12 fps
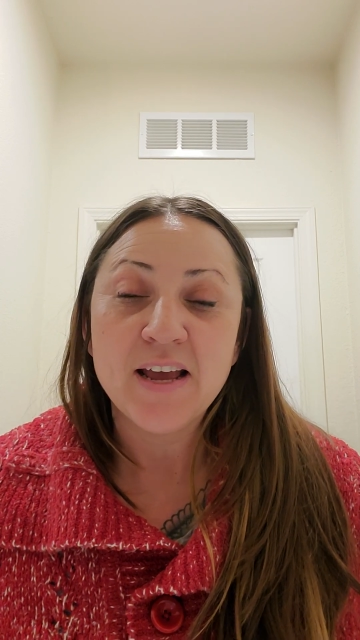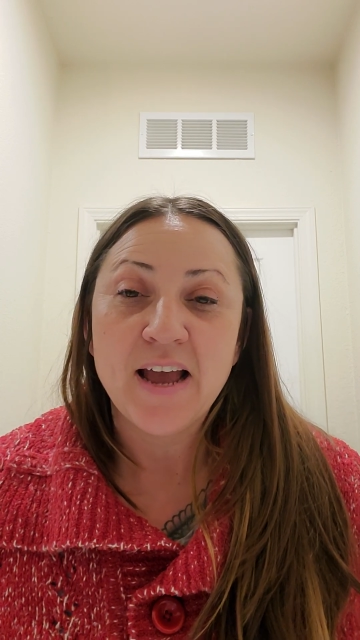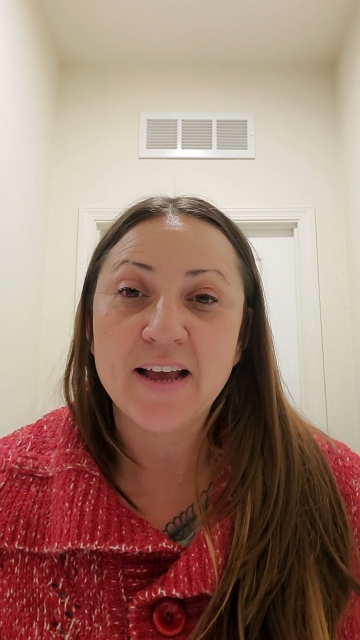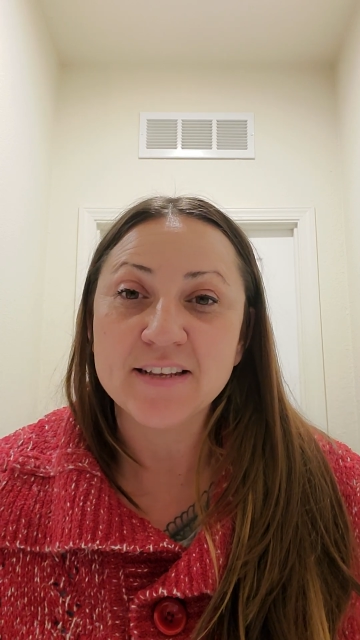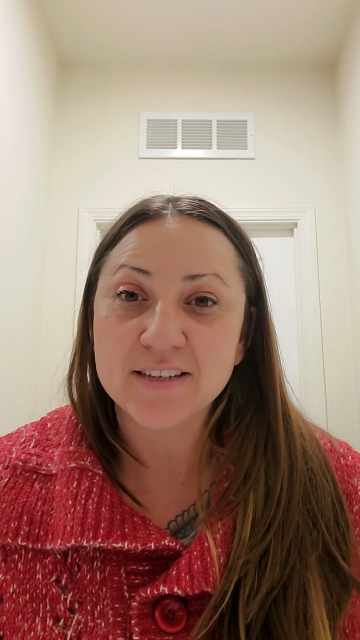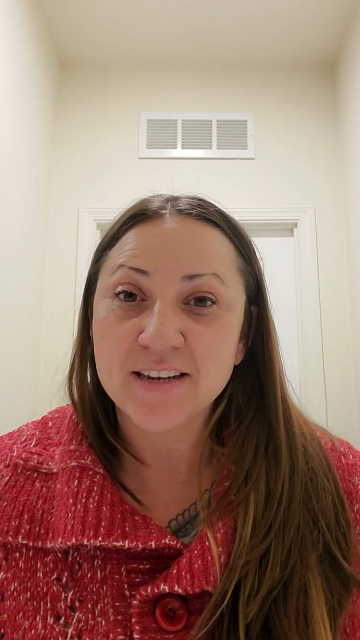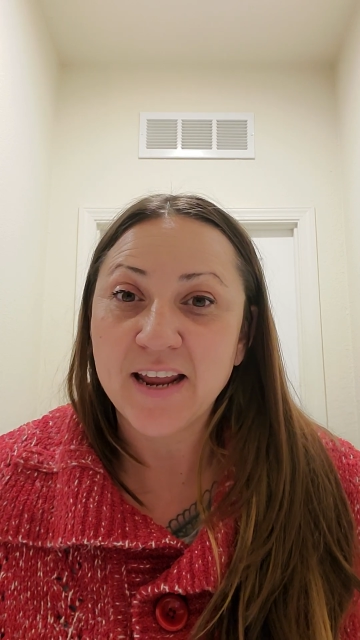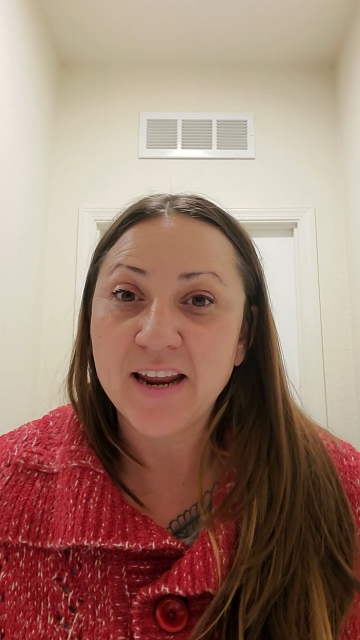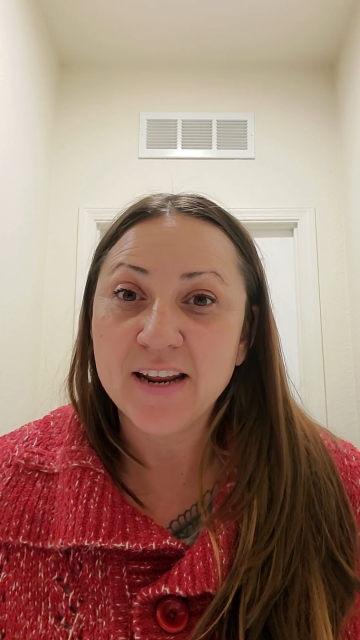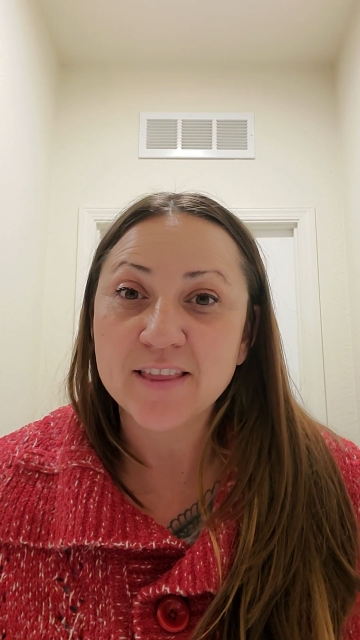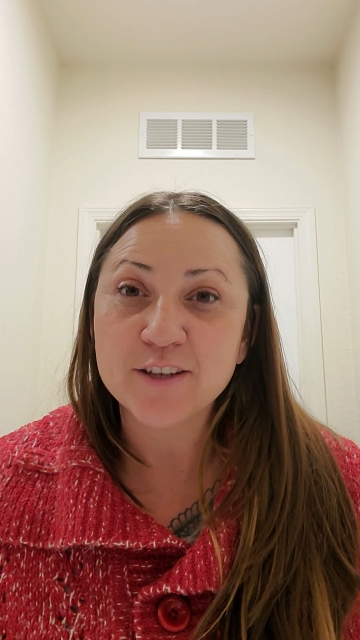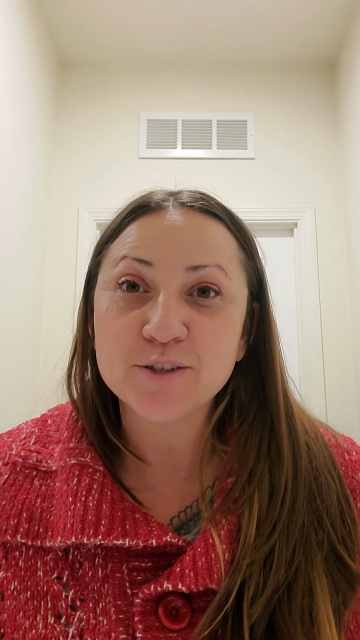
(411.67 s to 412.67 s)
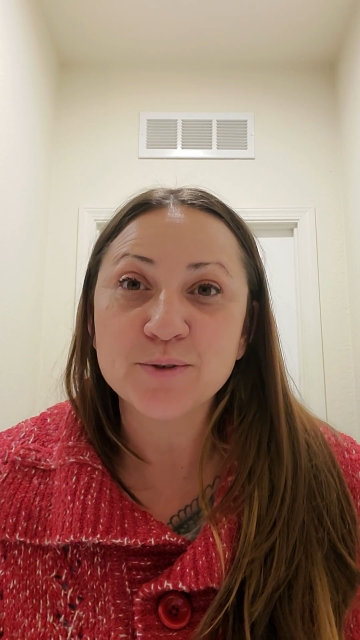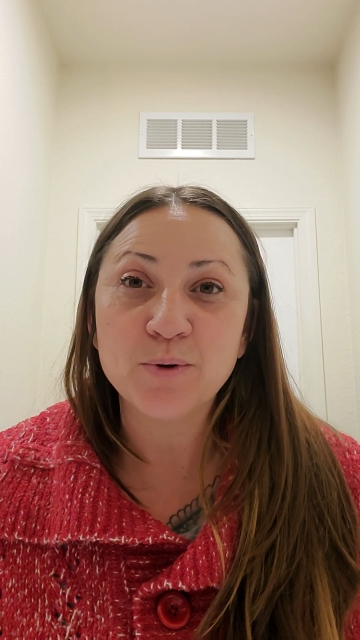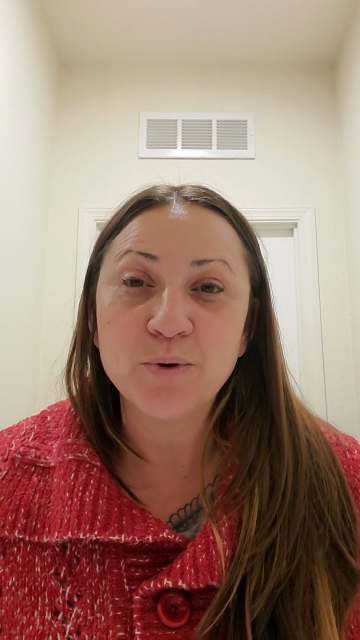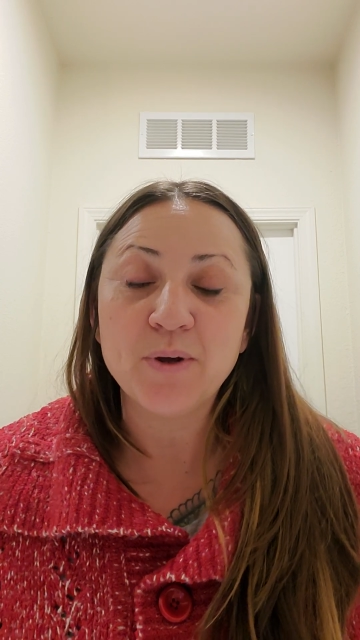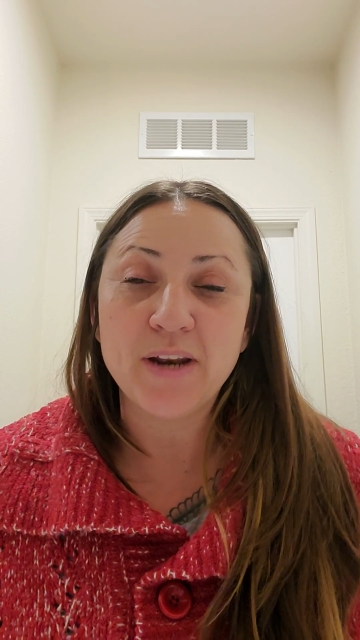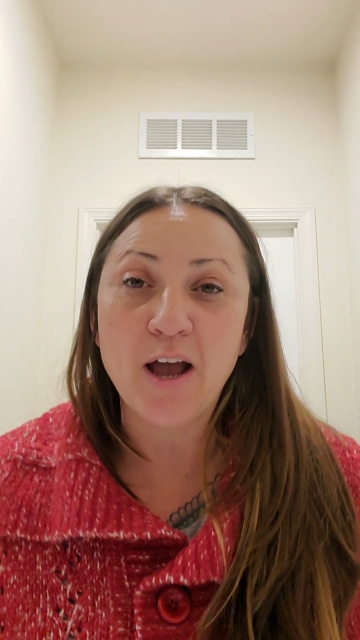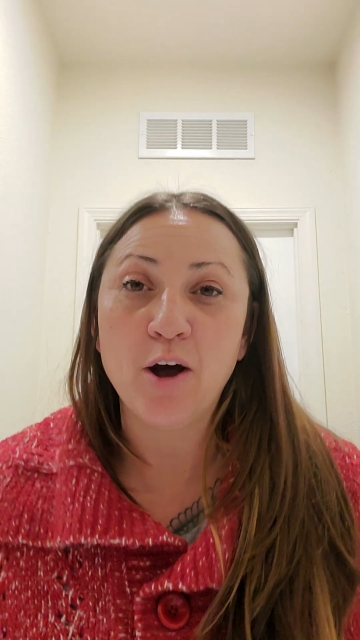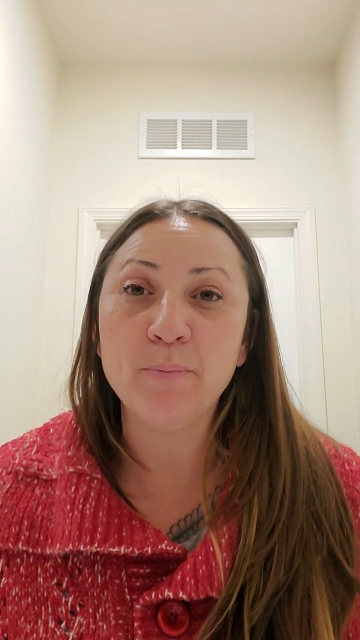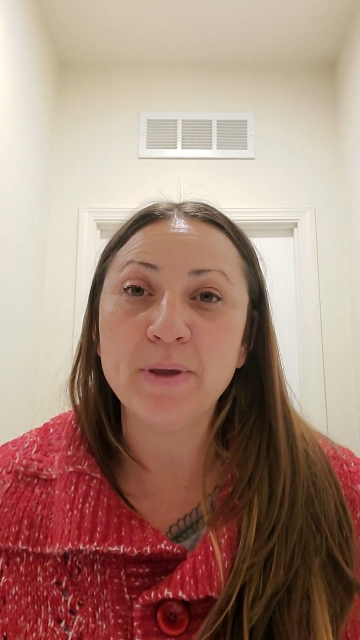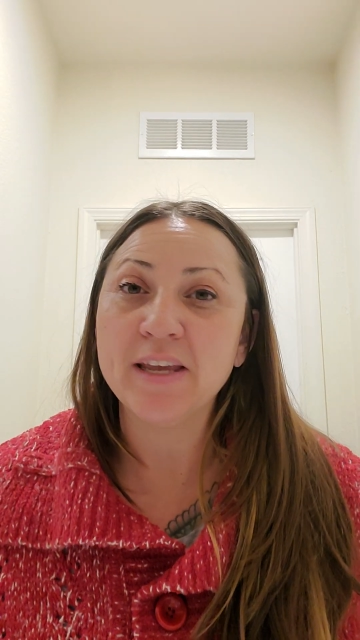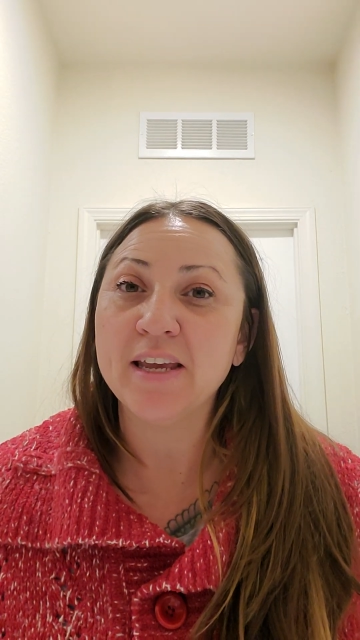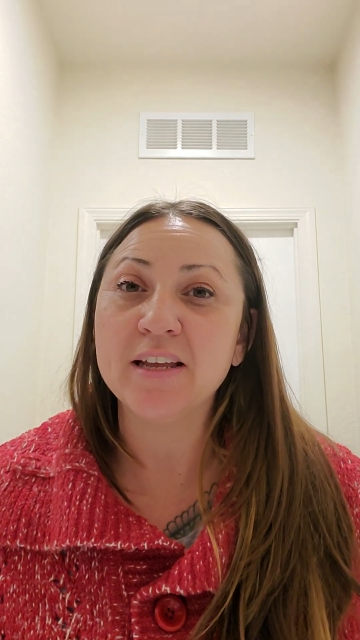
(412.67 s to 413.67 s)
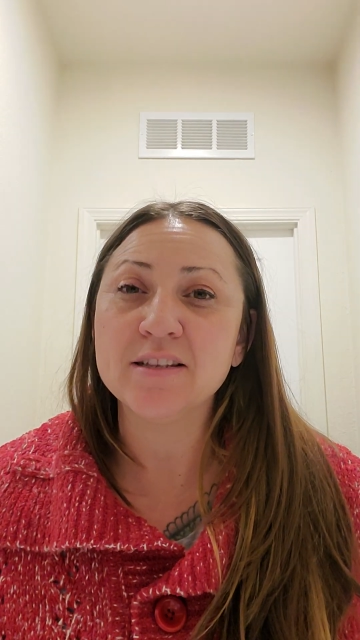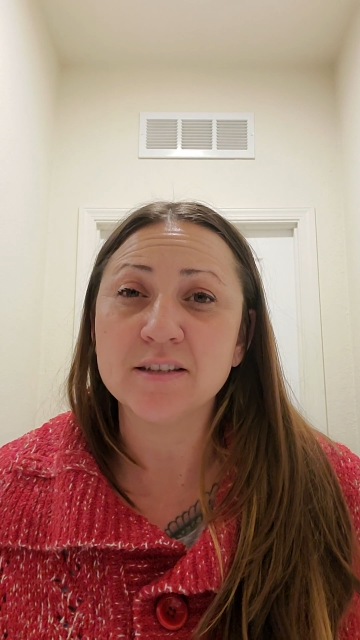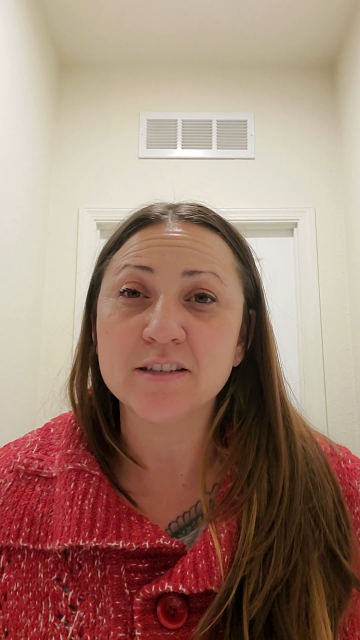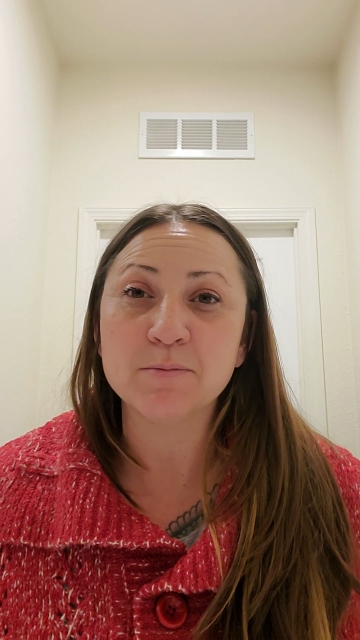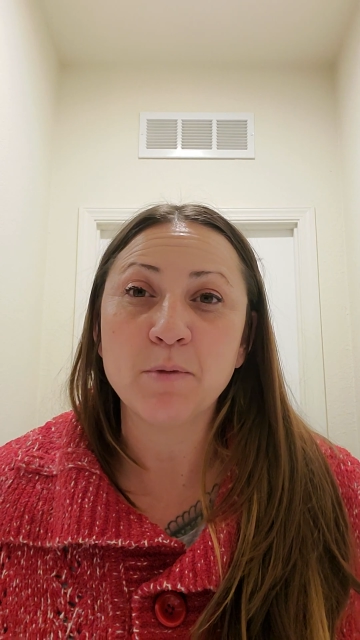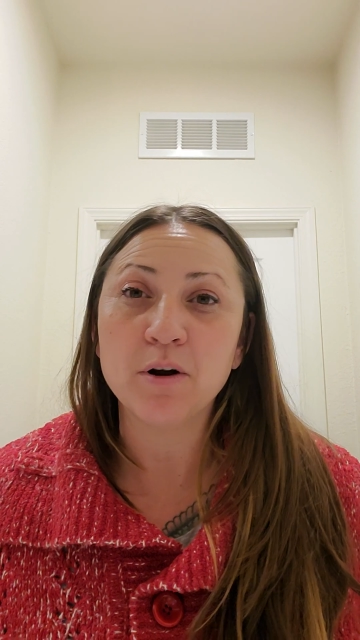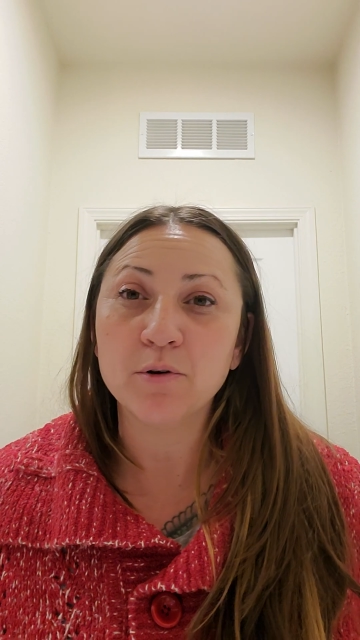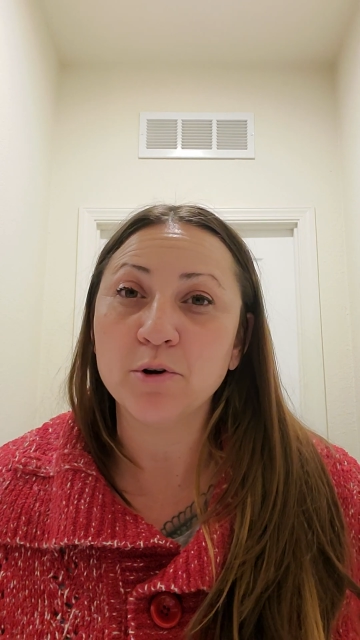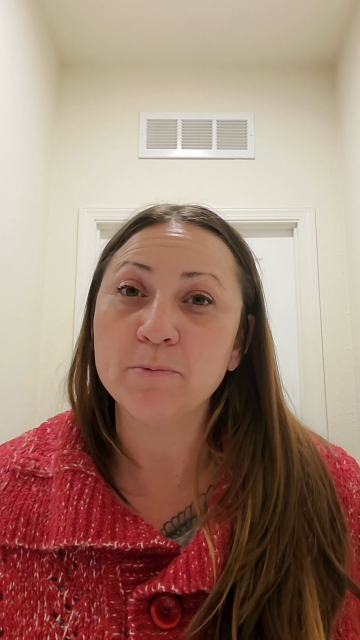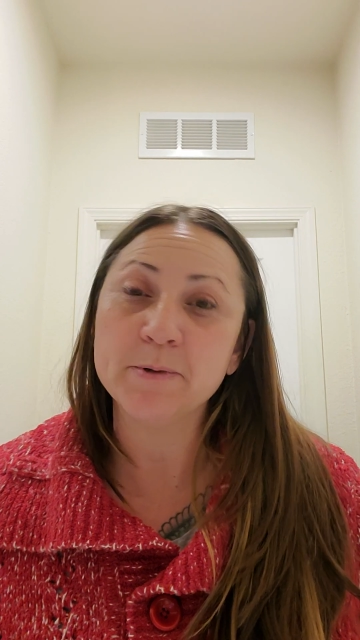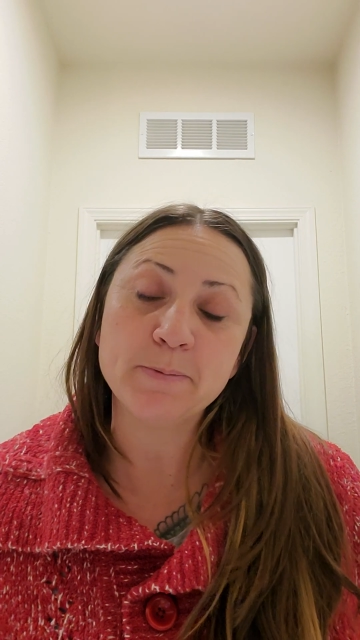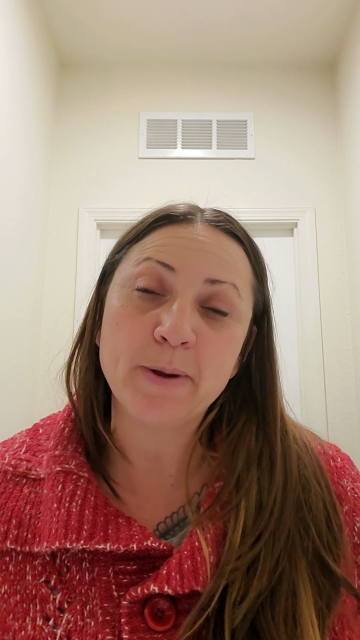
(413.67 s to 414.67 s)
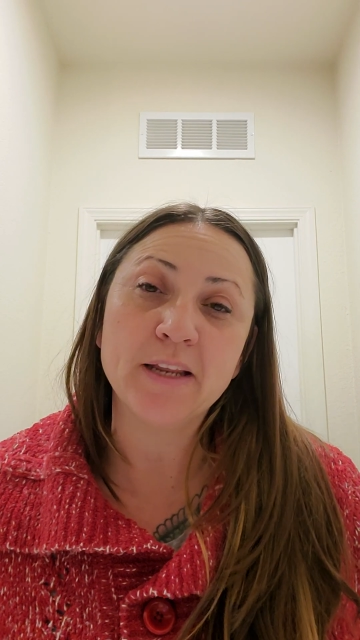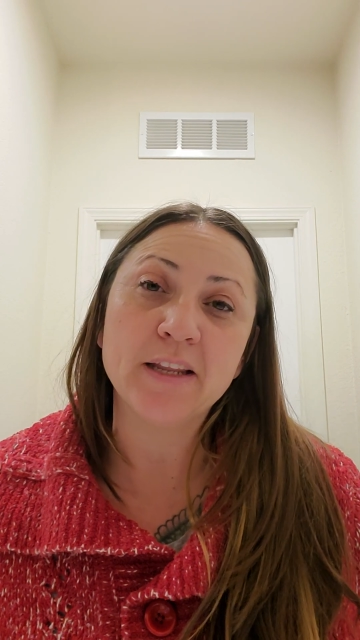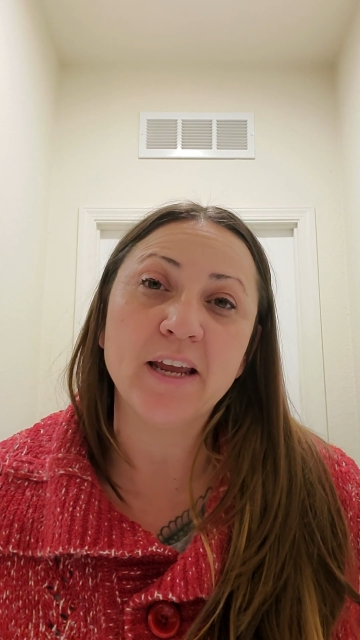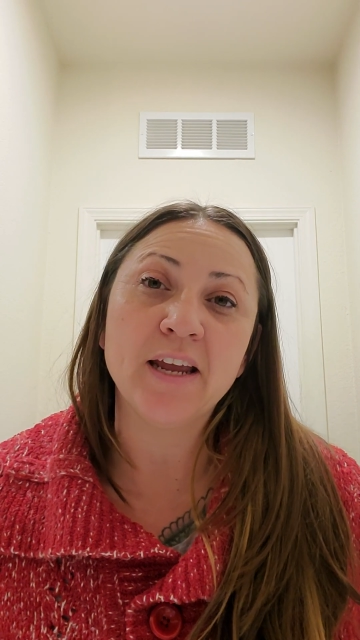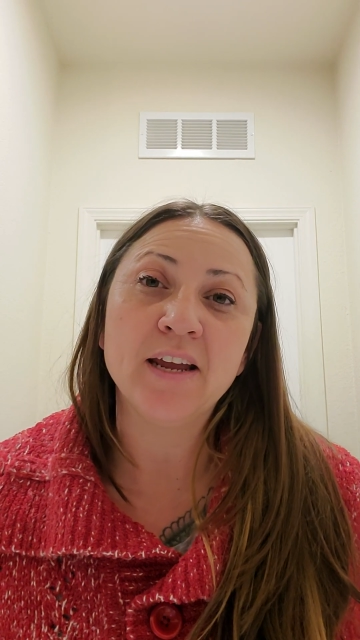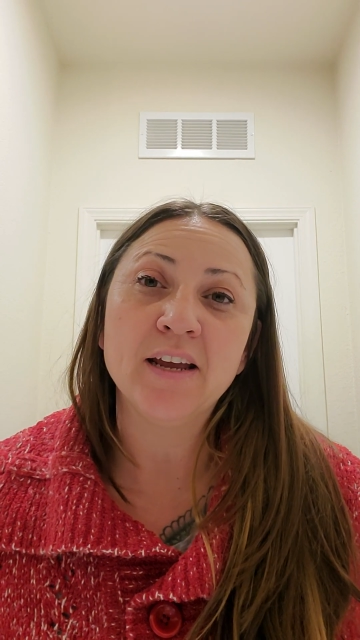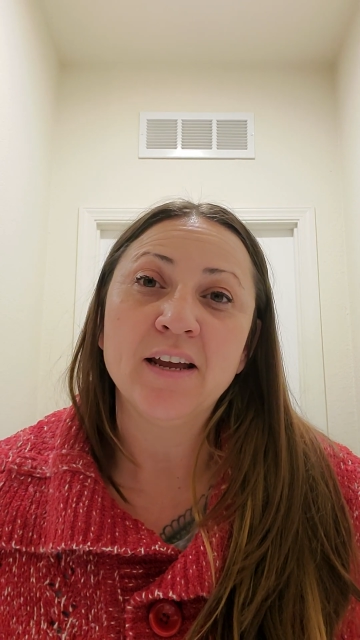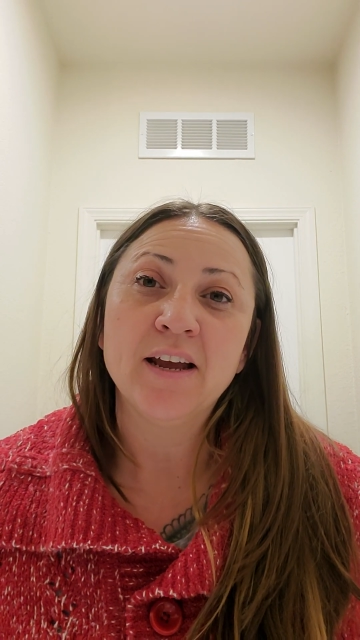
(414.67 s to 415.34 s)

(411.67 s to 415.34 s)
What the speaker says: as an aide at the school and helping kids in small groups mainly,